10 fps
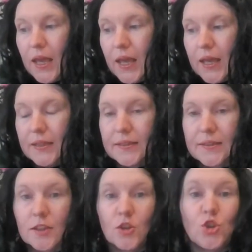And
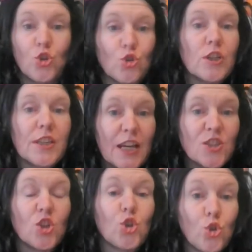usually there's
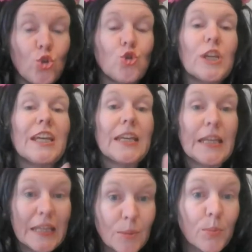a huge
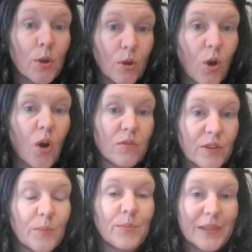heap of
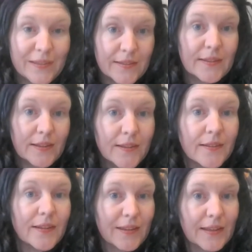
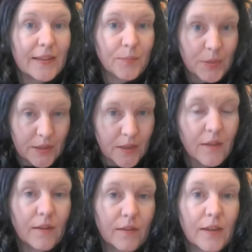beasties
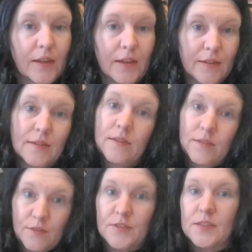leaping in
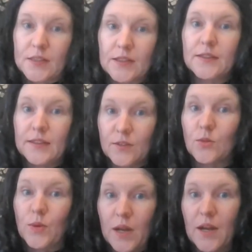the vicinity to
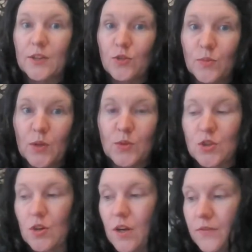where I do my
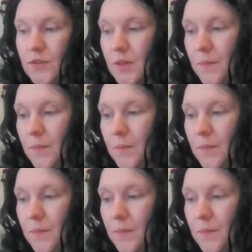witchcraft